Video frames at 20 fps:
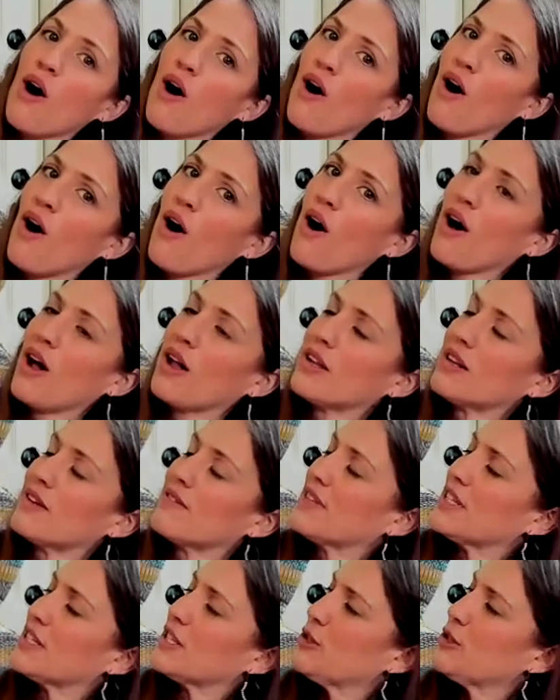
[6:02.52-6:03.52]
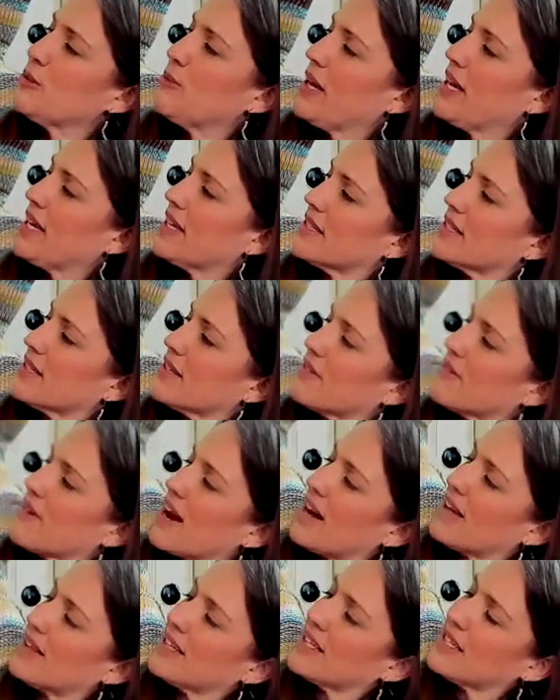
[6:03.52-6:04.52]
All of the space
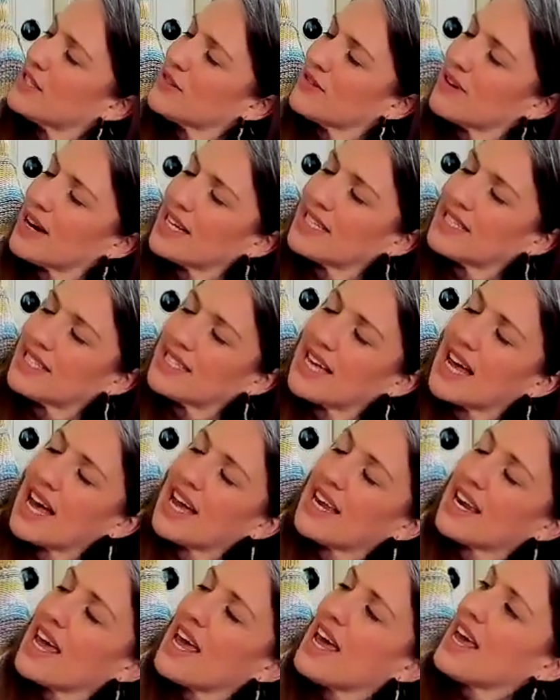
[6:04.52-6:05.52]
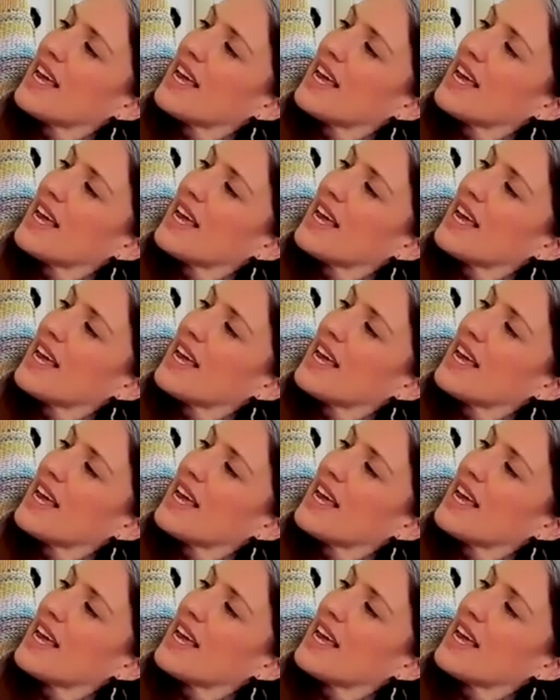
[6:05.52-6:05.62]
around this right side